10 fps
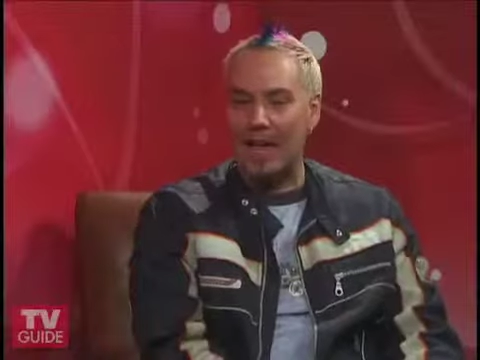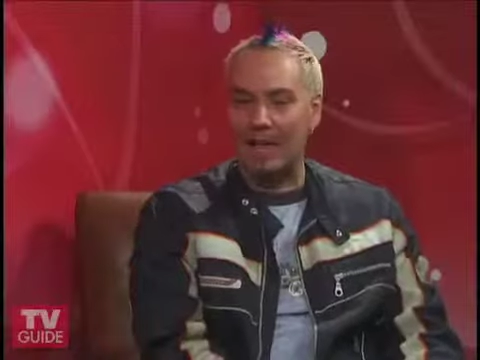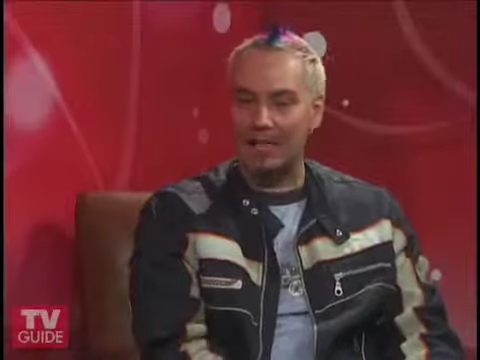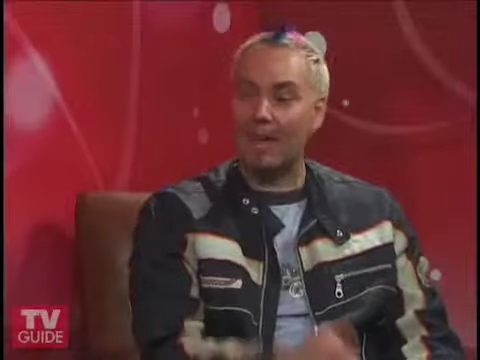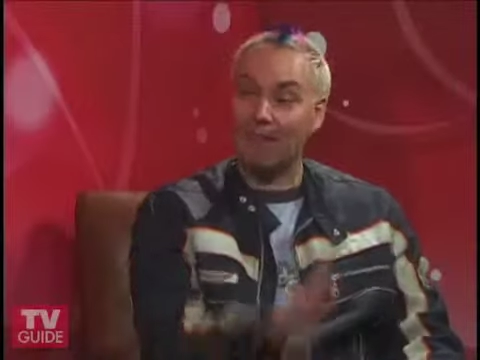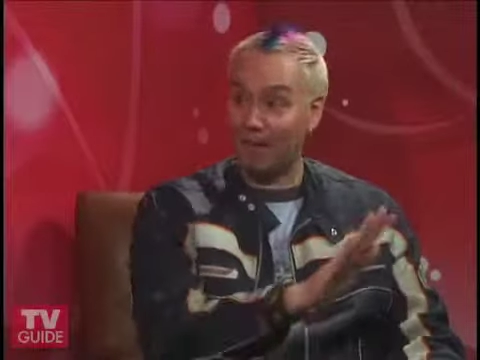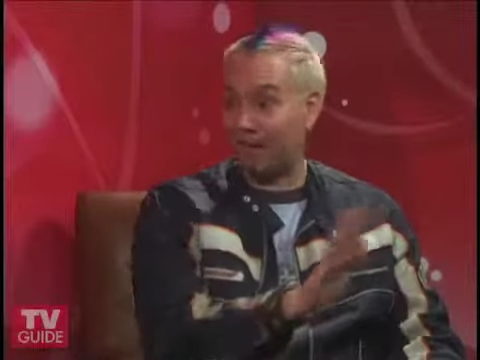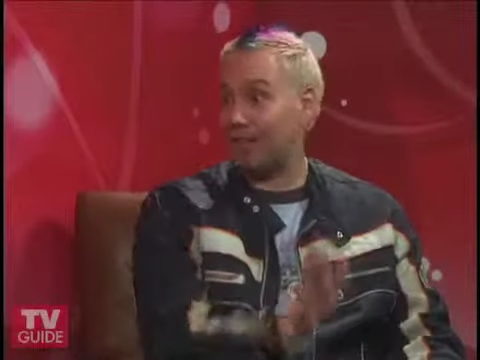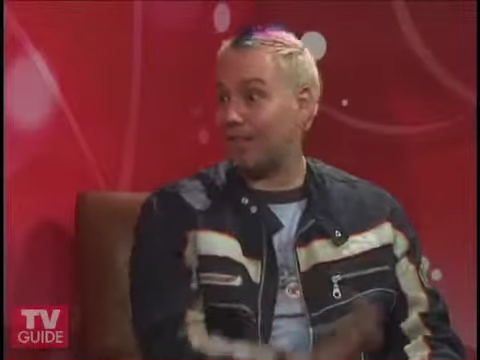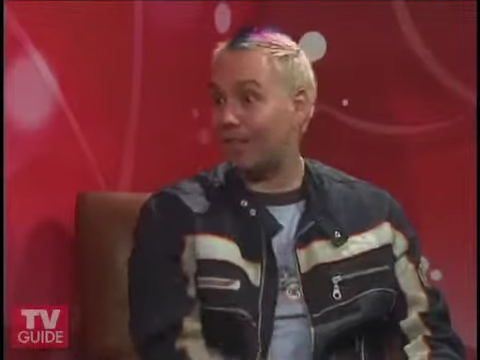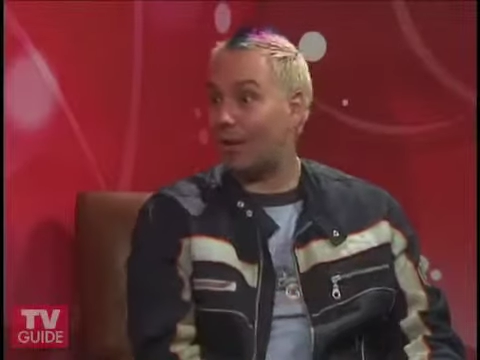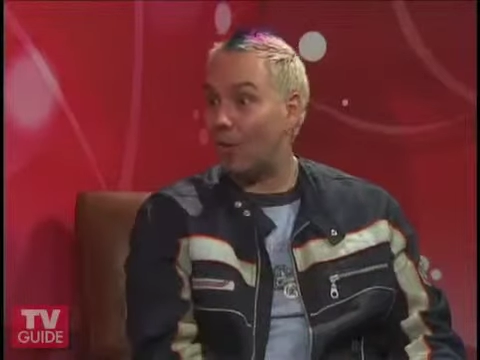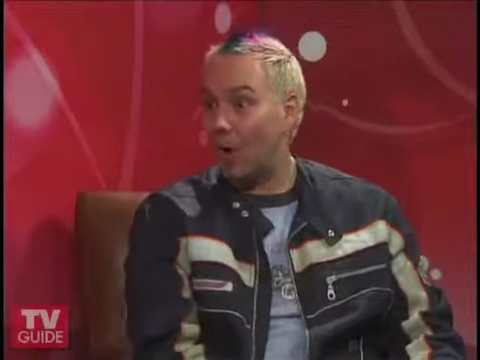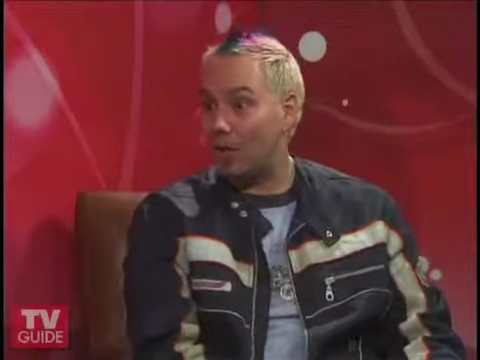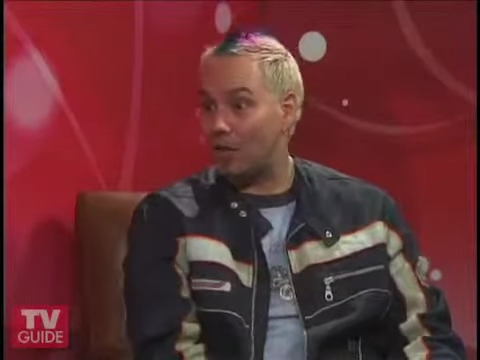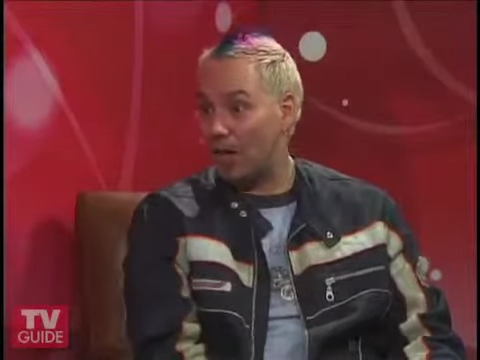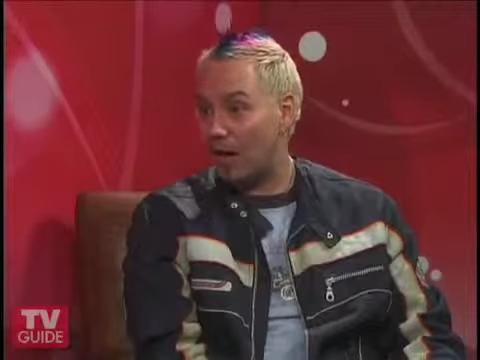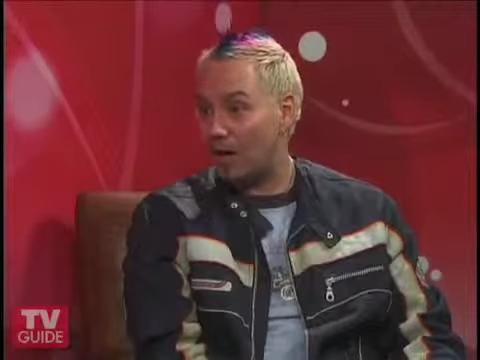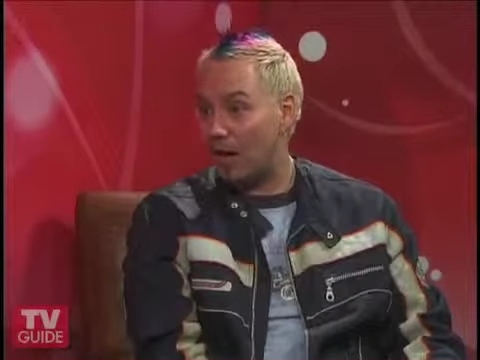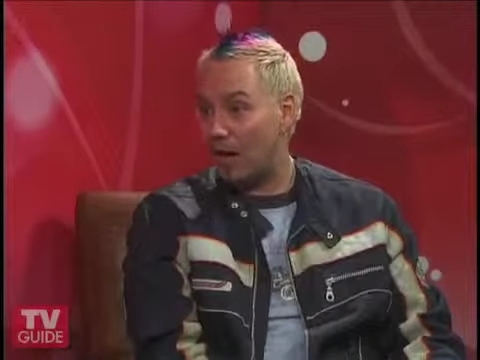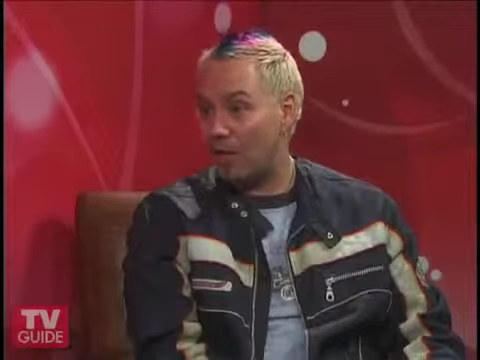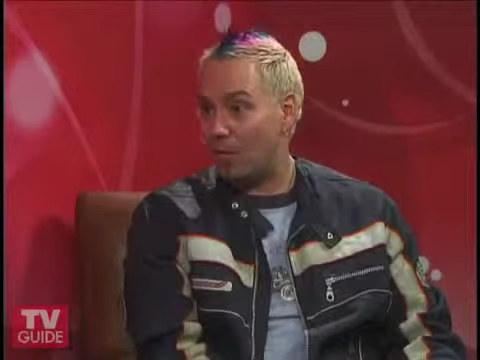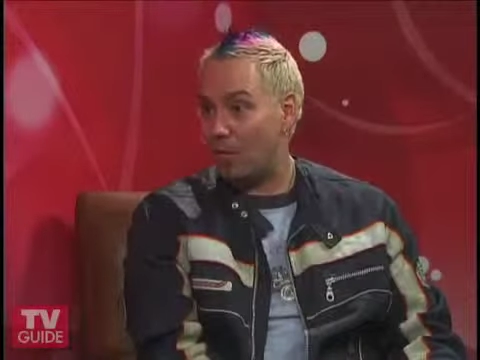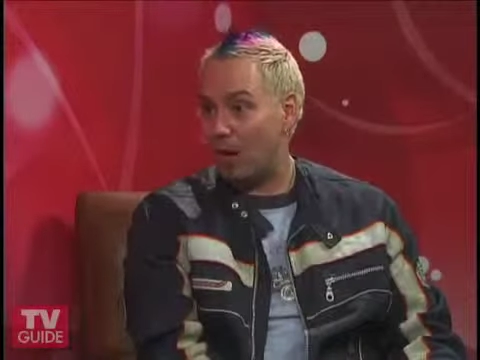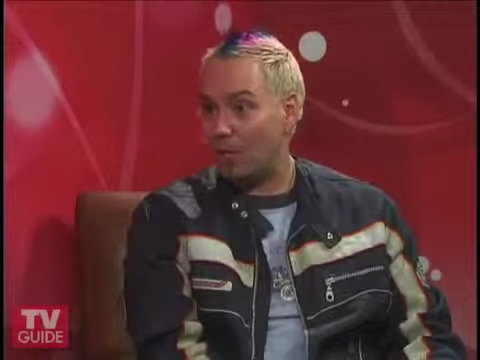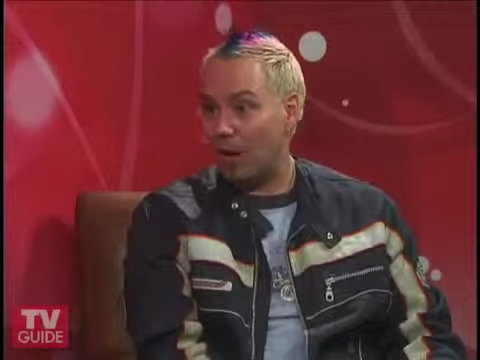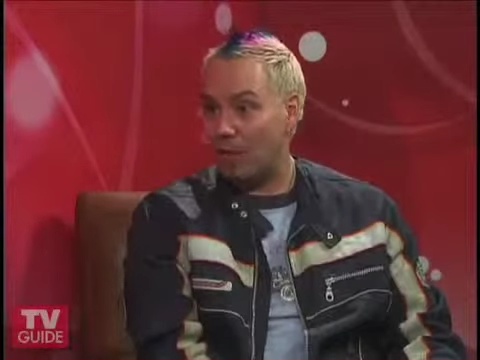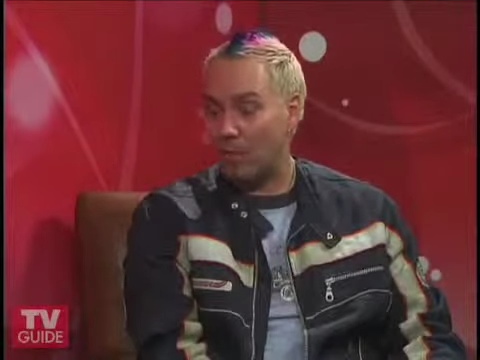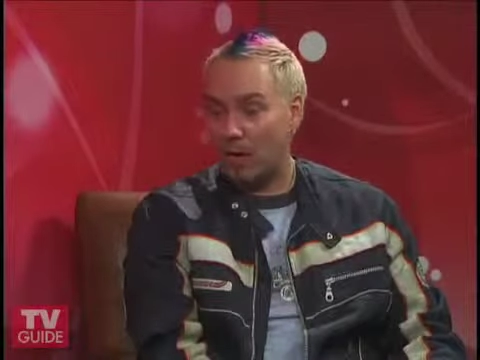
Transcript: And it definitely did get washed out on the runway.